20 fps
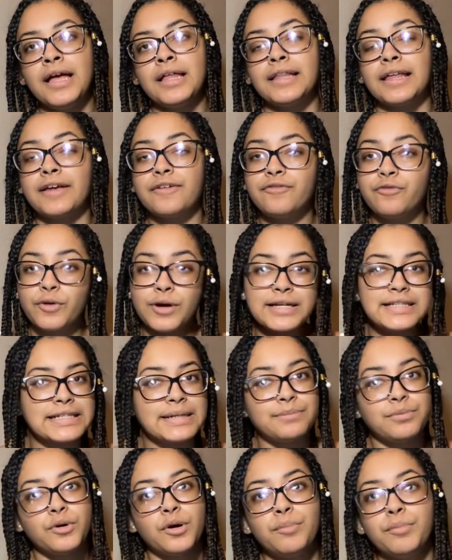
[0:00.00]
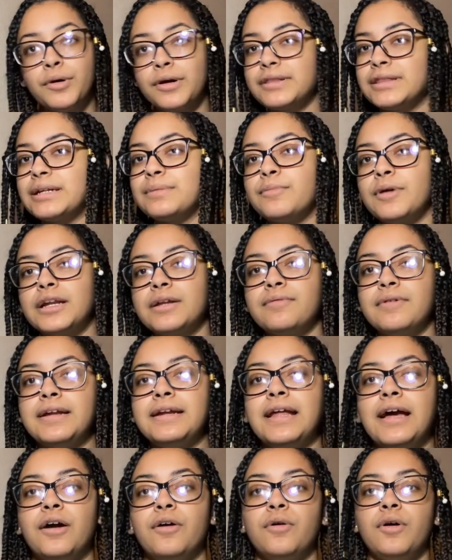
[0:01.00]
Like, for example, a book that I'm writing right
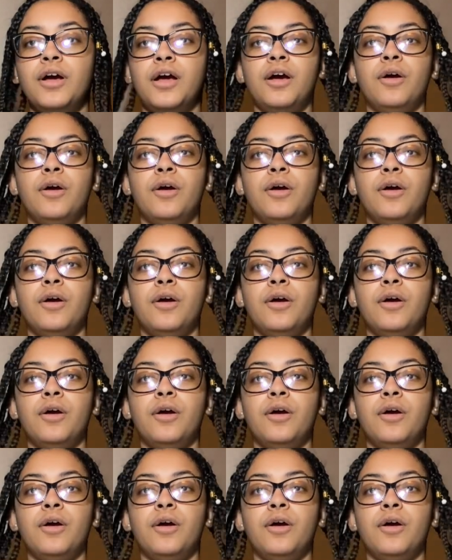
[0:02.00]
now,